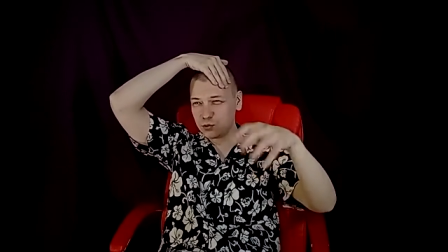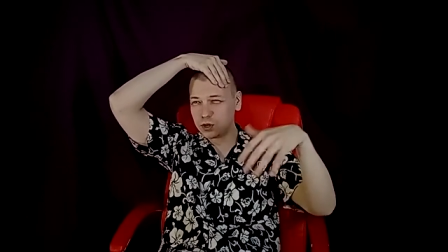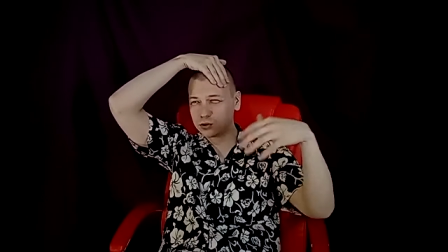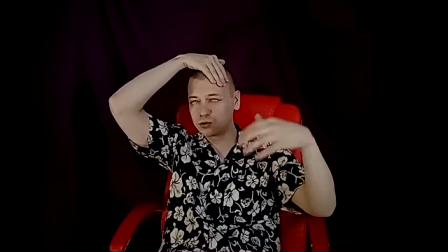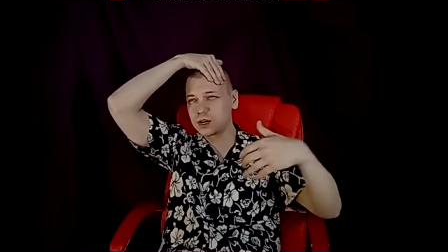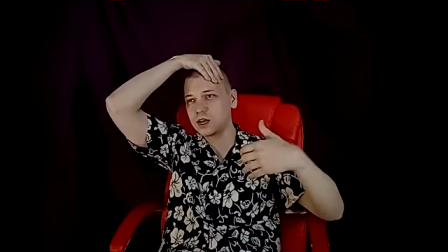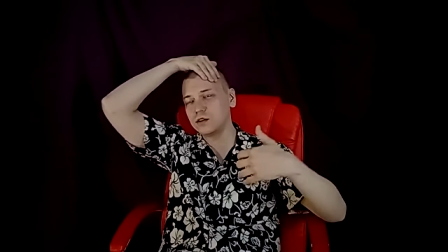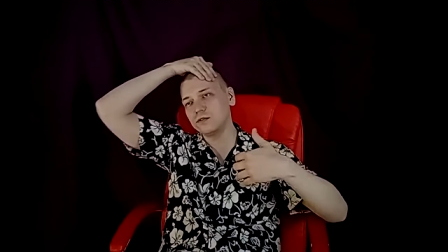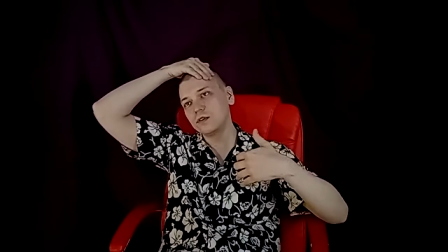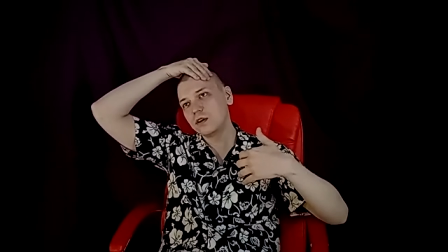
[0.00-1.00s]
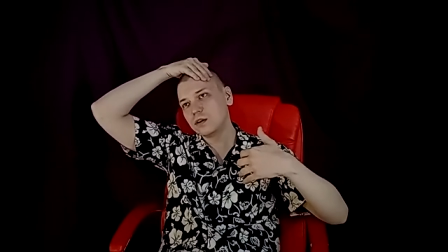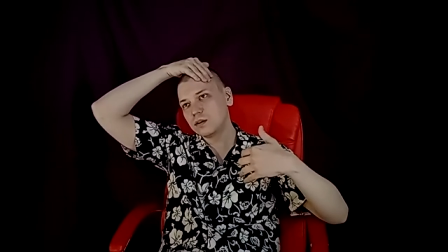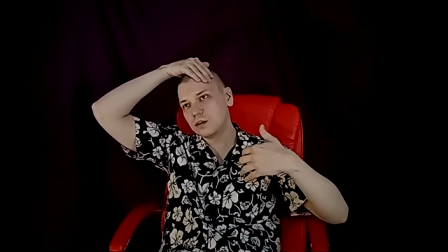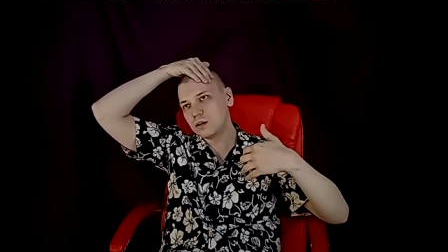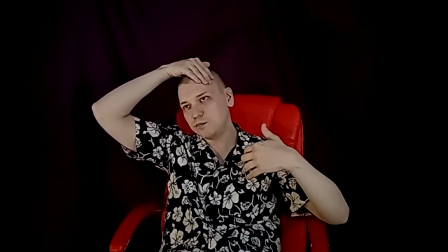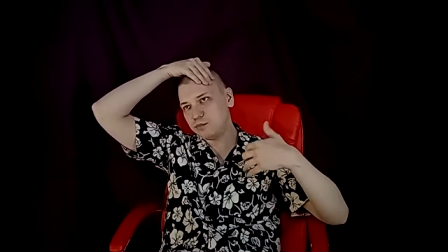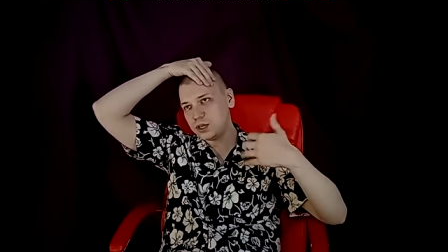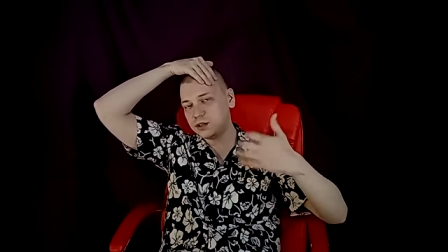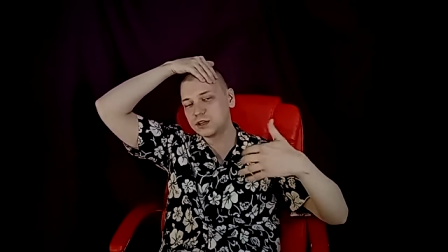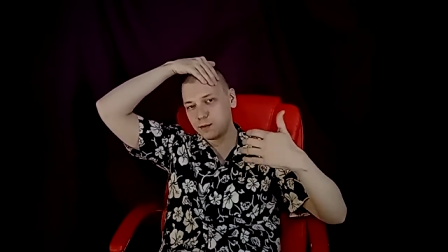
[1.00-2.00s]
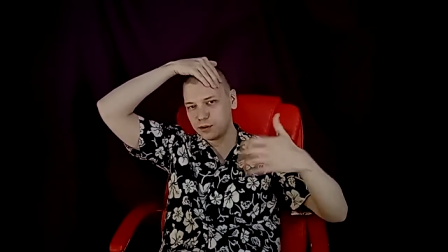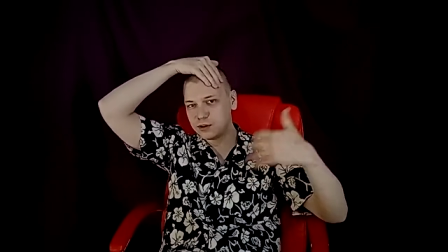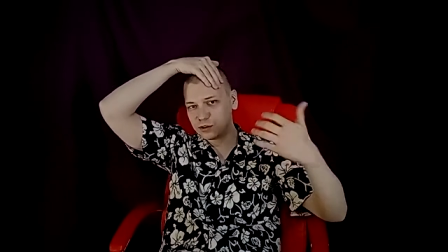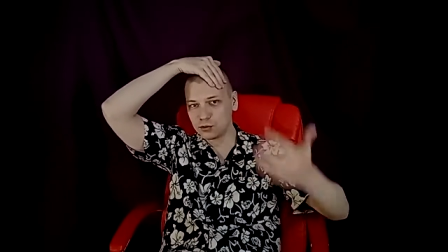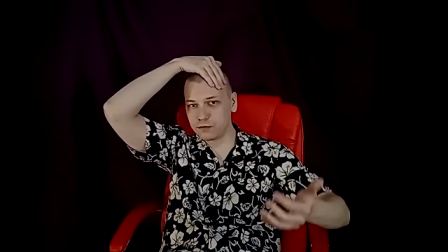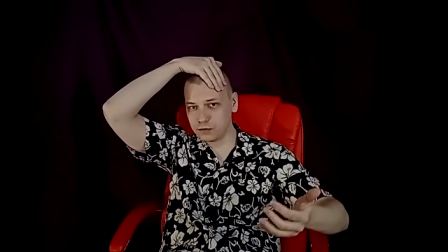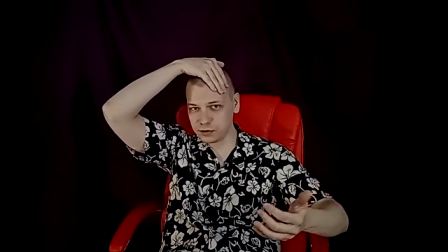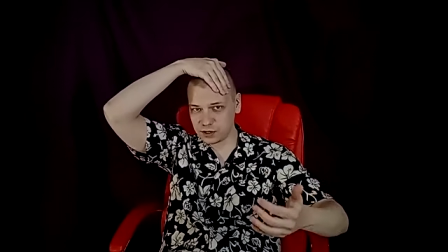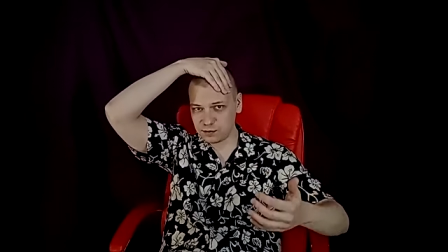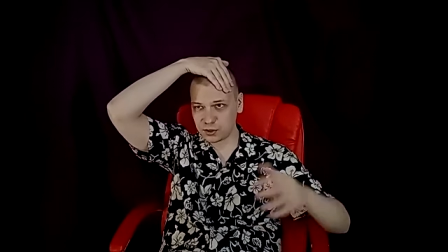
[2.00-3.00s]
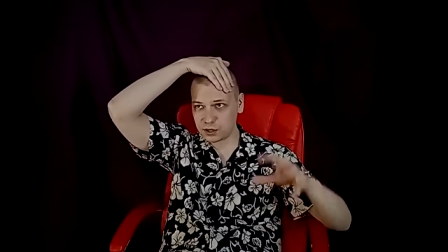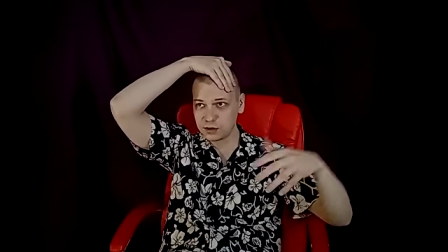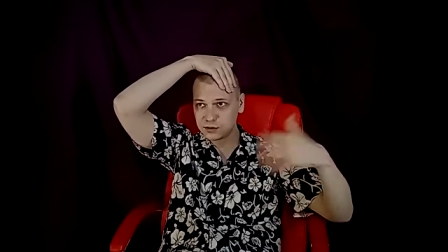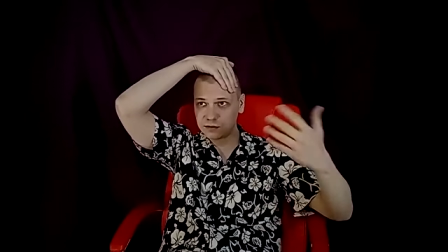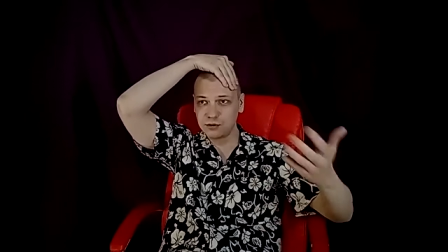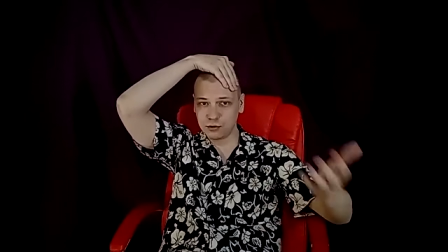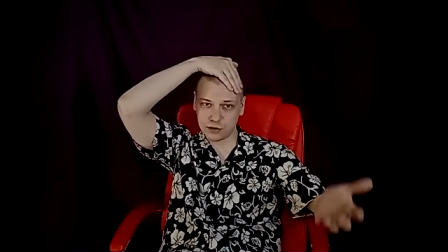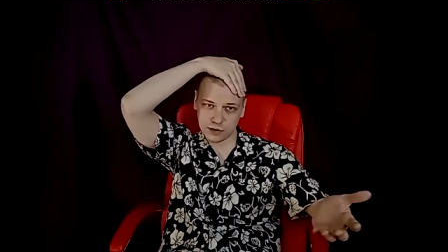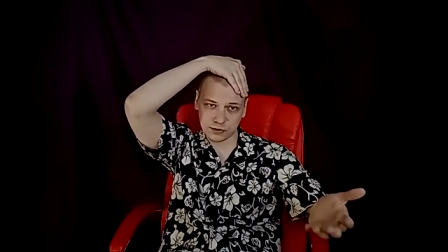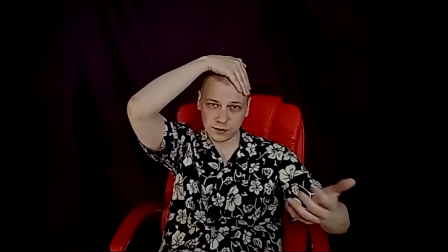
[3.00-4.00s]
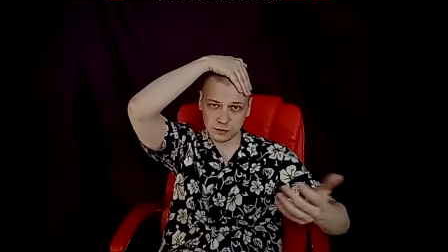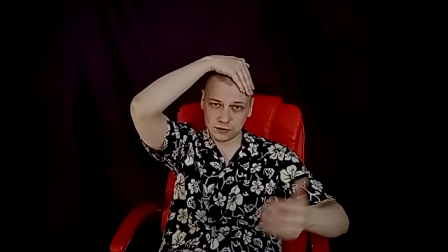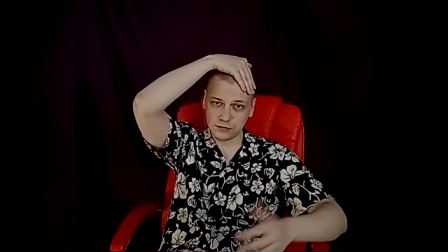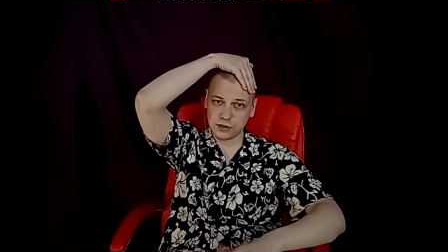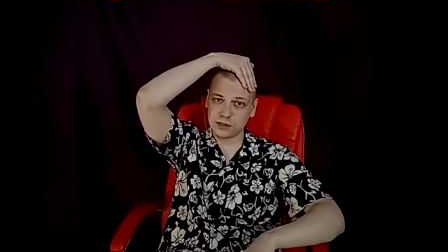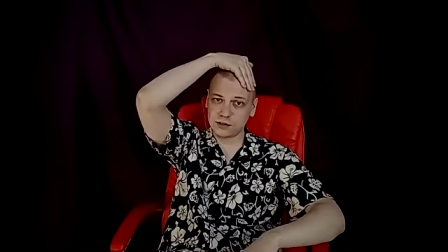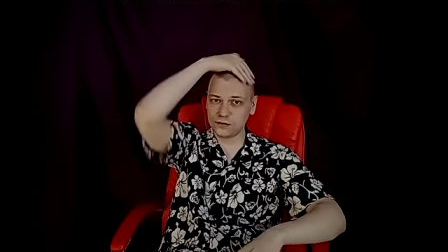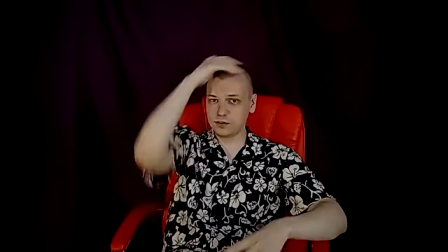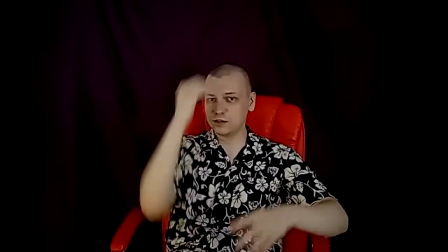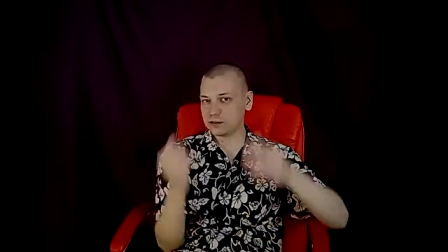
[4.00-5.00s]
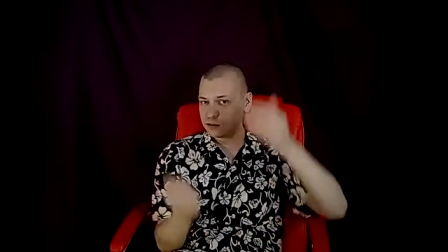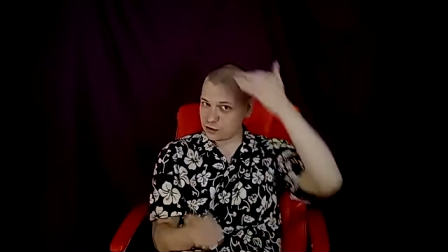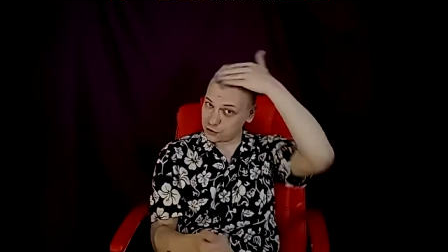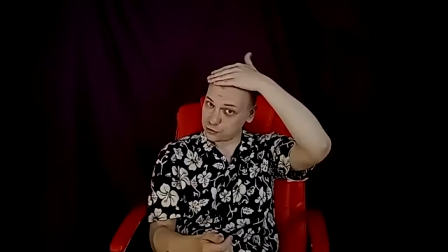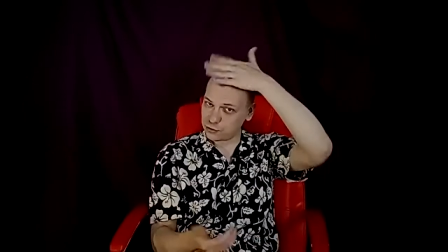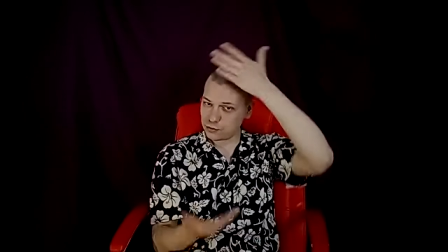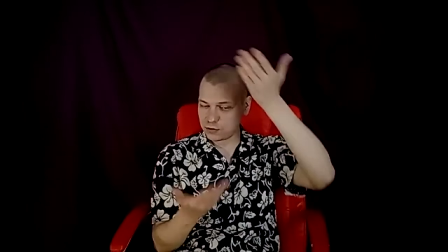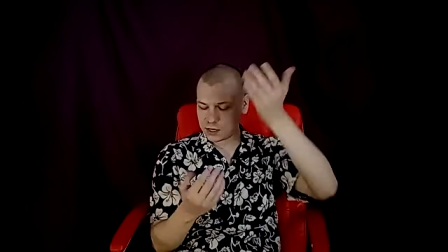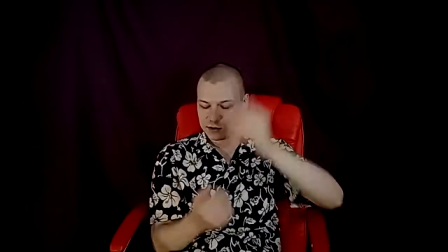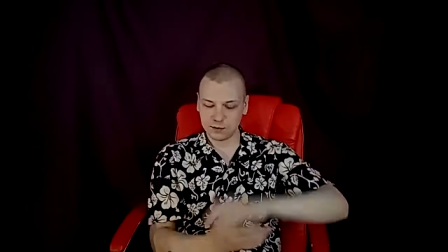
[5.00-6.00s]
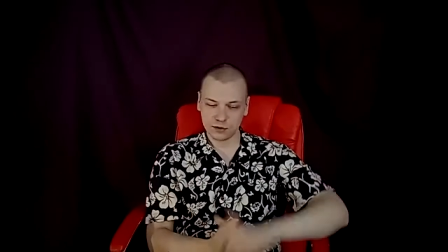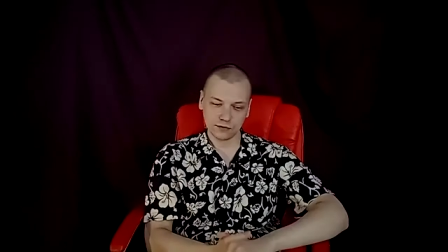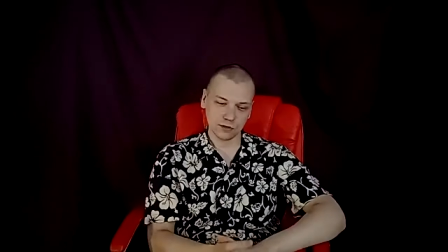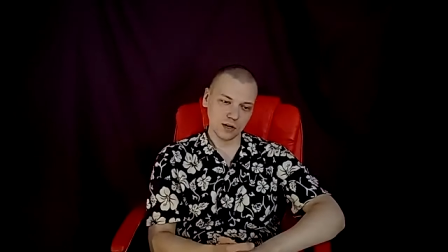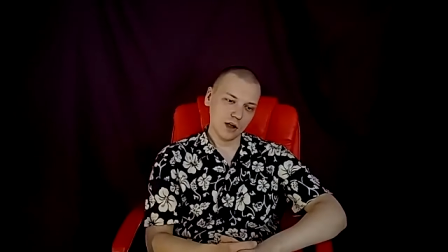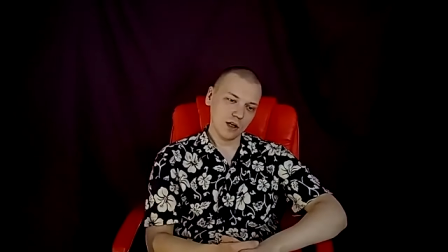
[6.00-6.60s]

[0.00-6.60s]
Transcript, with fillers: You want to kind of be dominant over them because your left hemisphere activates and here's your right hemisphere.